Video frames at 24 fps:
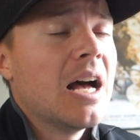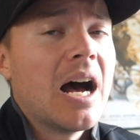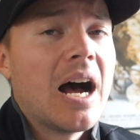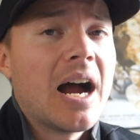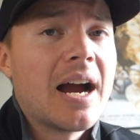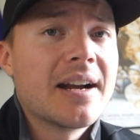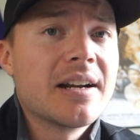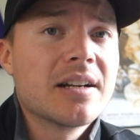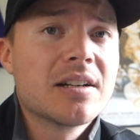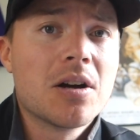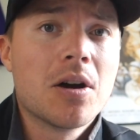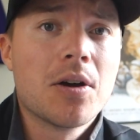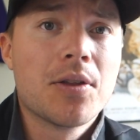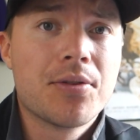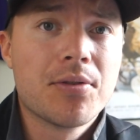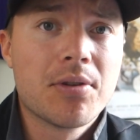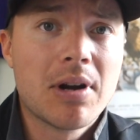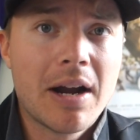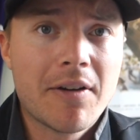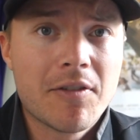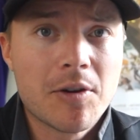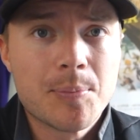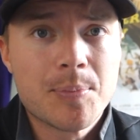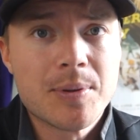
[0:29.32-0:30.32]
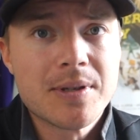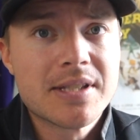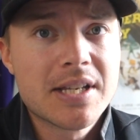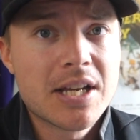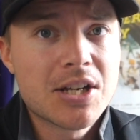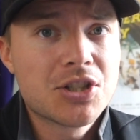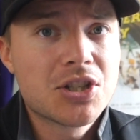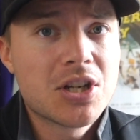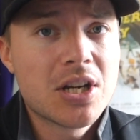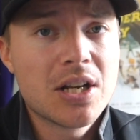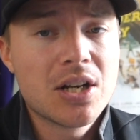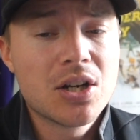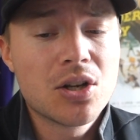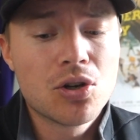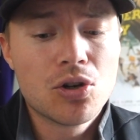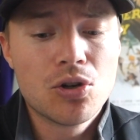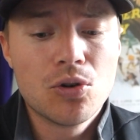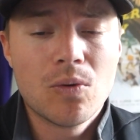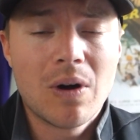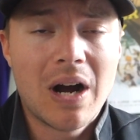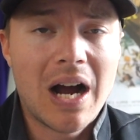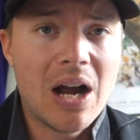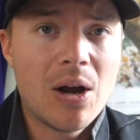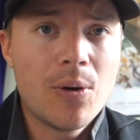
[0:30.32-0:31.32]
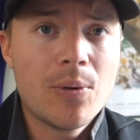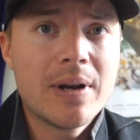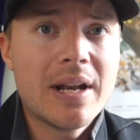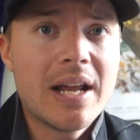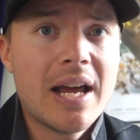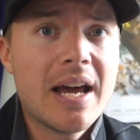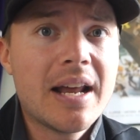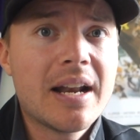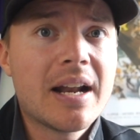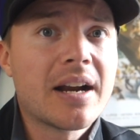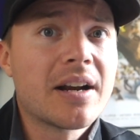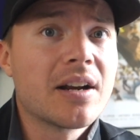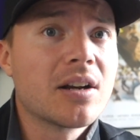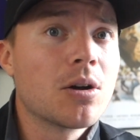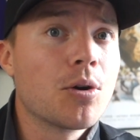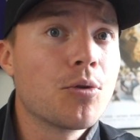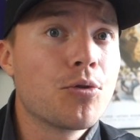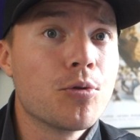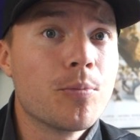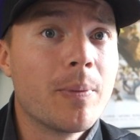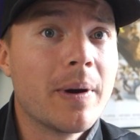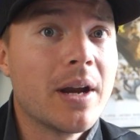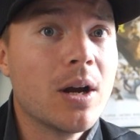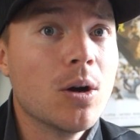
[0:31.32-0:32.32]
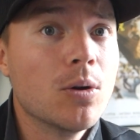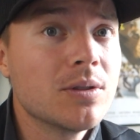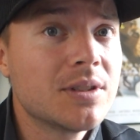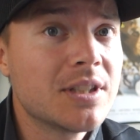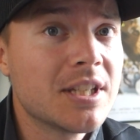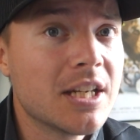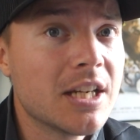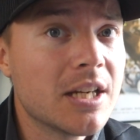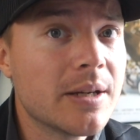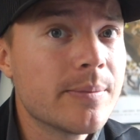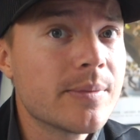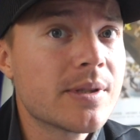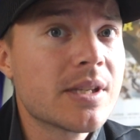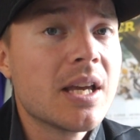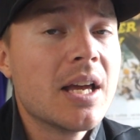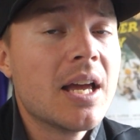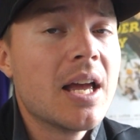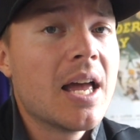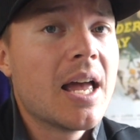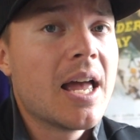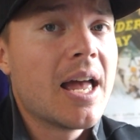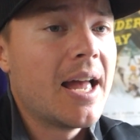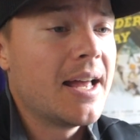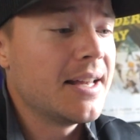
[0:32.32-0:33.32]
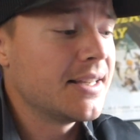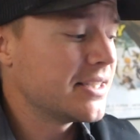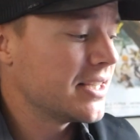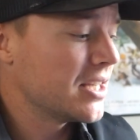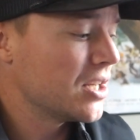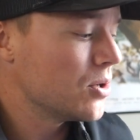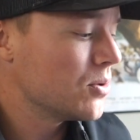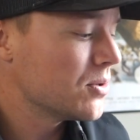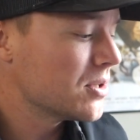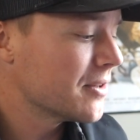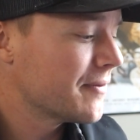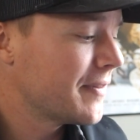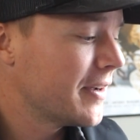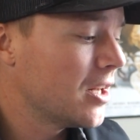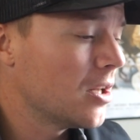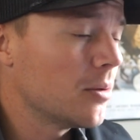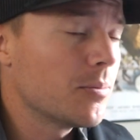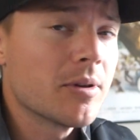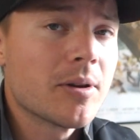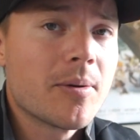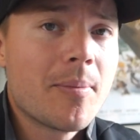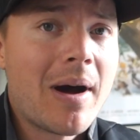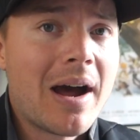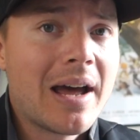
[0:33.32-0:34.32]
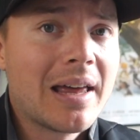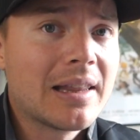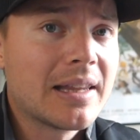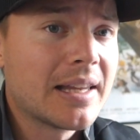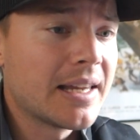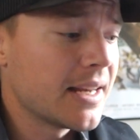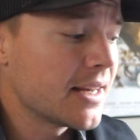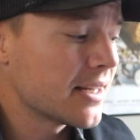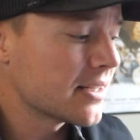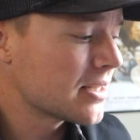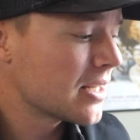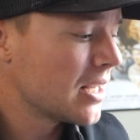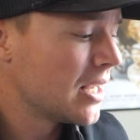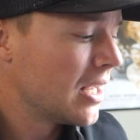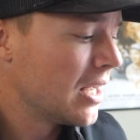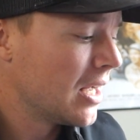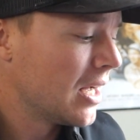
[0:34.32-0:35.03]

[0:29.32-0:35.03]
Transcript: I'm going to go through every position, who I would add. I'm going to go through my own teams and see who's available in my leagues.